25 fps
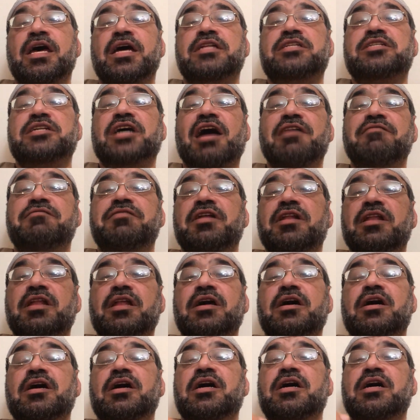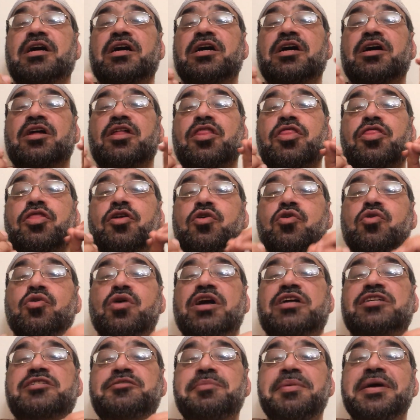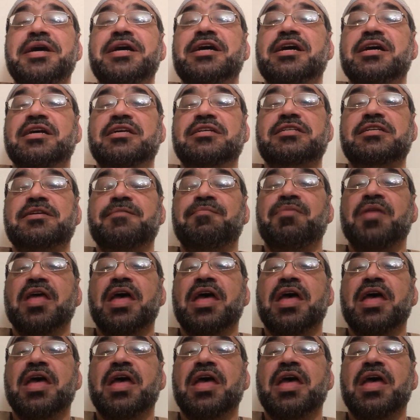travel through experience